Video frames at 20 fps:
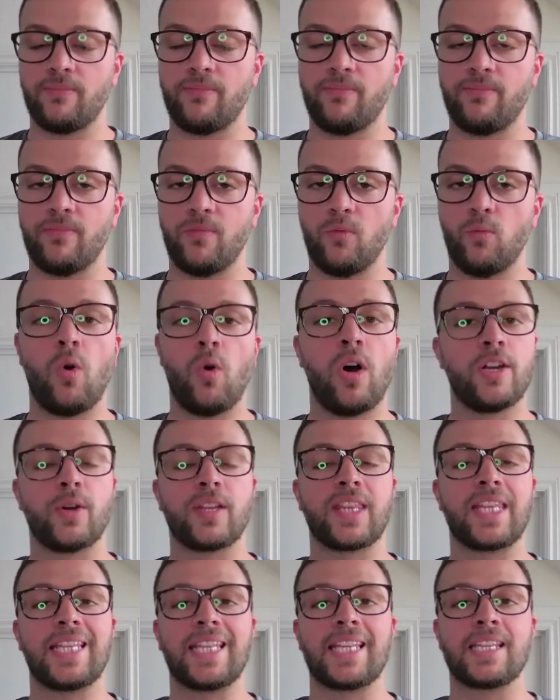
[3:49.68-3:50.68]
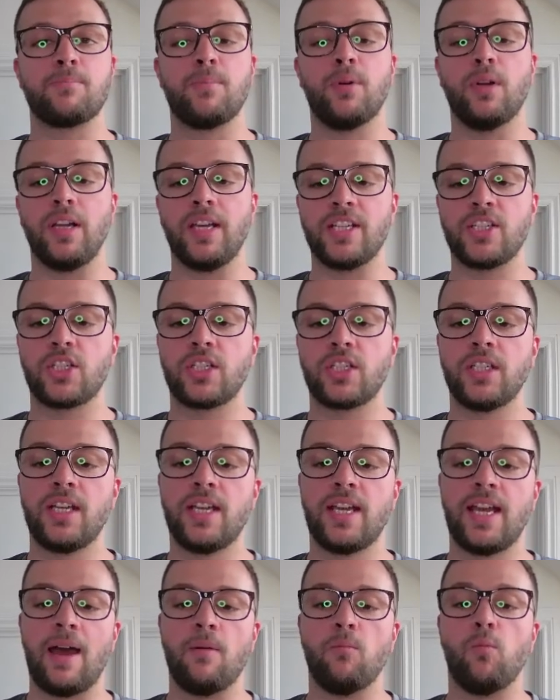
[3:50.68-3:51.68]
Why do I think that's bullish?
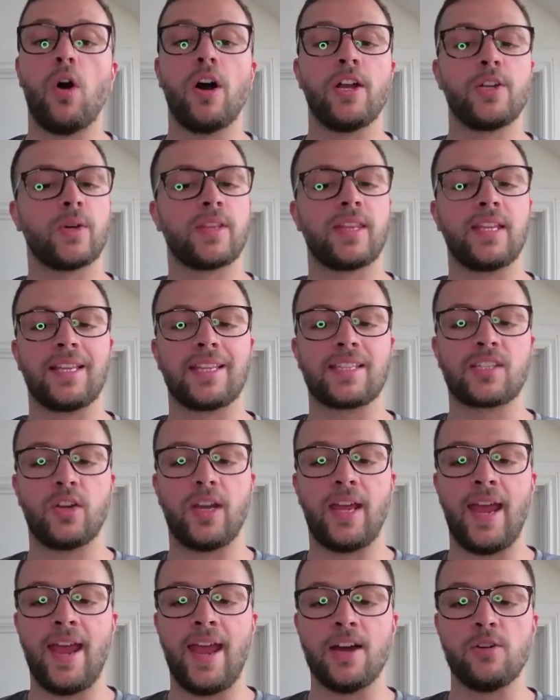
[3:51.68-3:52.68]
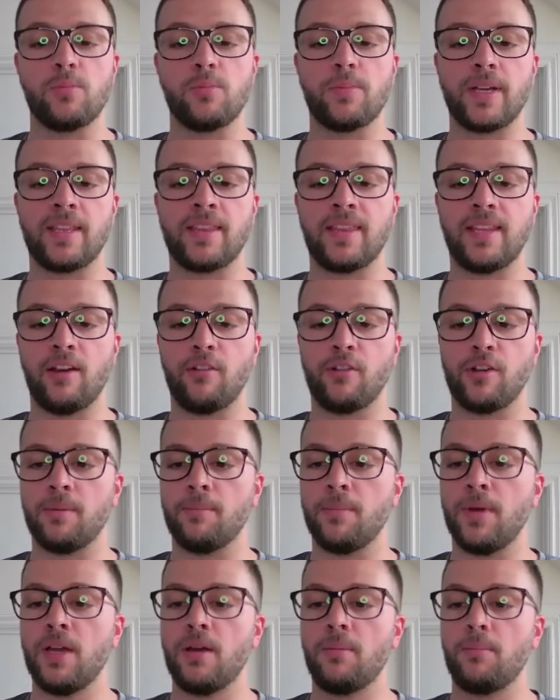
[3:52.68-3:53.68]
And why do I think that's going to help
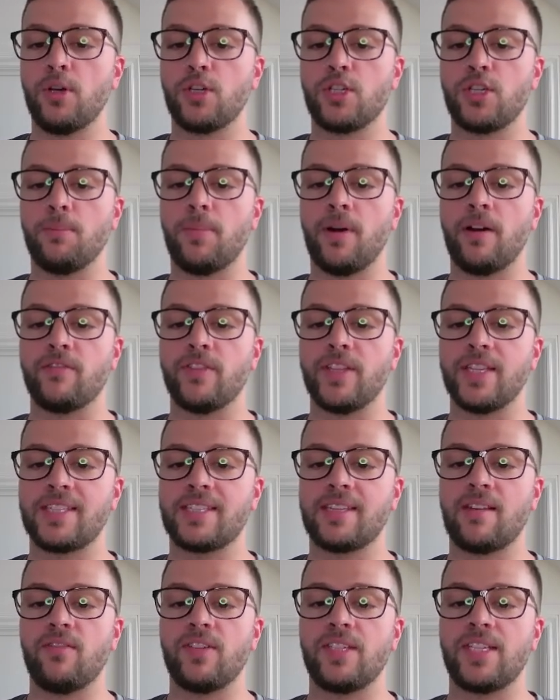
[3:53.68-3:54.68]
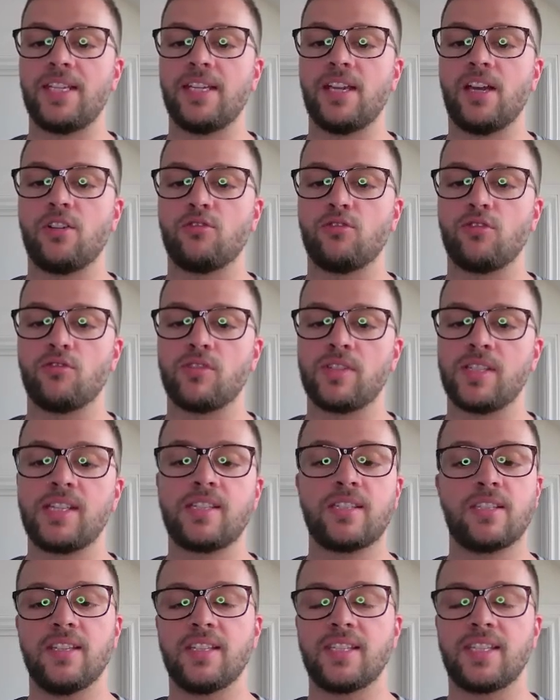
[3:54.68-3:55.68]
Ethereum push above this 1700
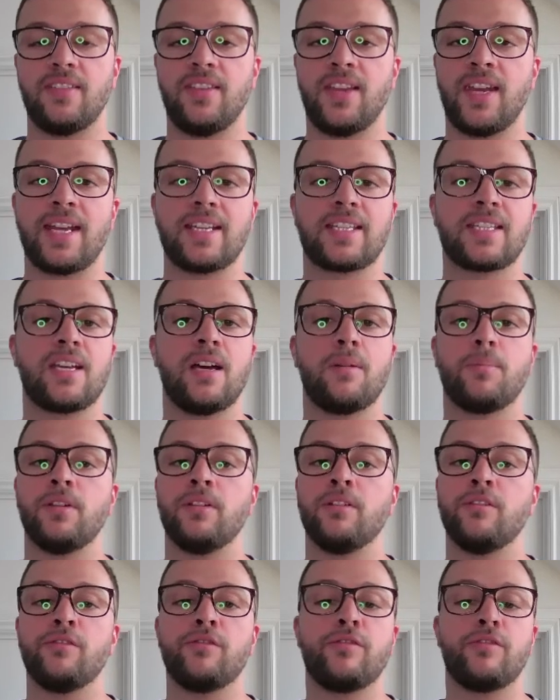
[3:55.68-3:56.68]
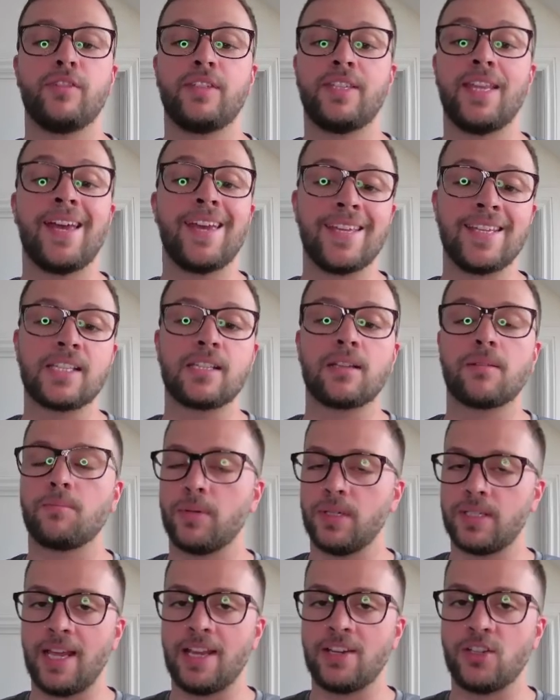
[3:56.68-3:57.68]
resistance in the next couple of days,
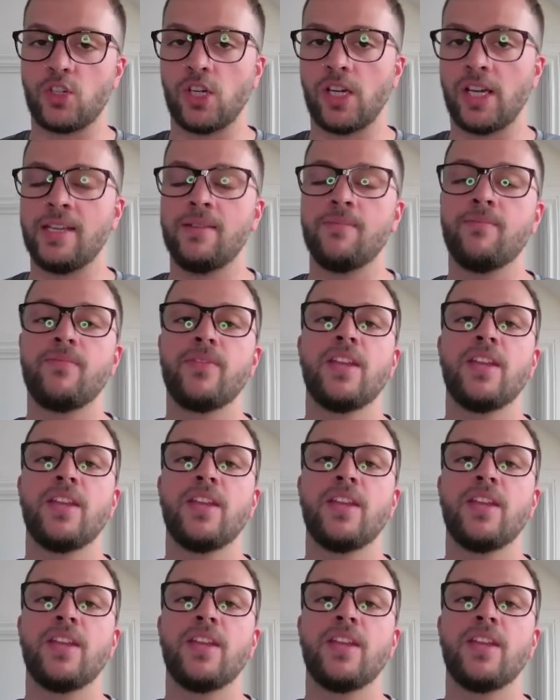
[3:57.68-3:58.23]
potentially?